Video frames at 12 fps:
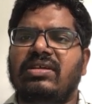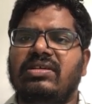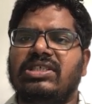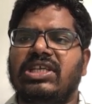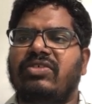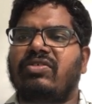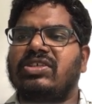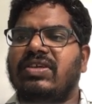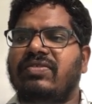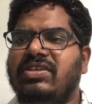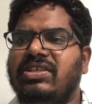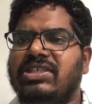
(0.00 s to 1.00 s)

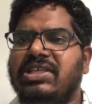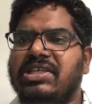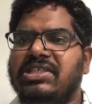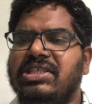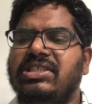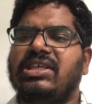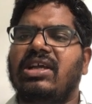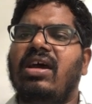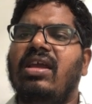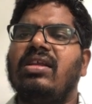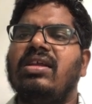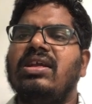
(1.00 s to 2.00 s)
of instructions,
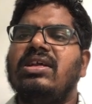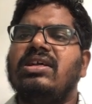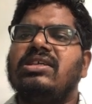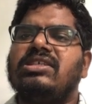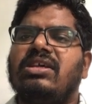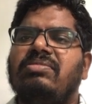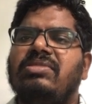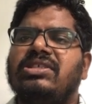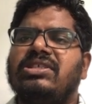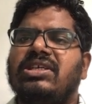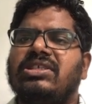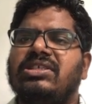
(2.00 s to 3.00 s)
or some
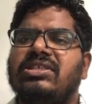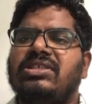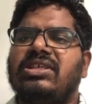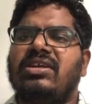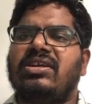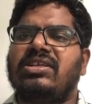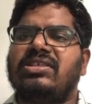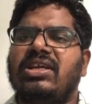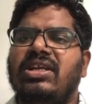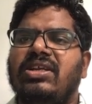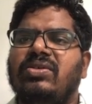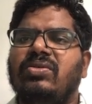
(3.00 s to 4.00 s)
instructions are
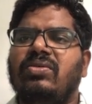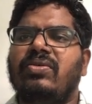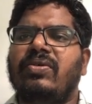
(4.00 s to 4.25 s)
designed to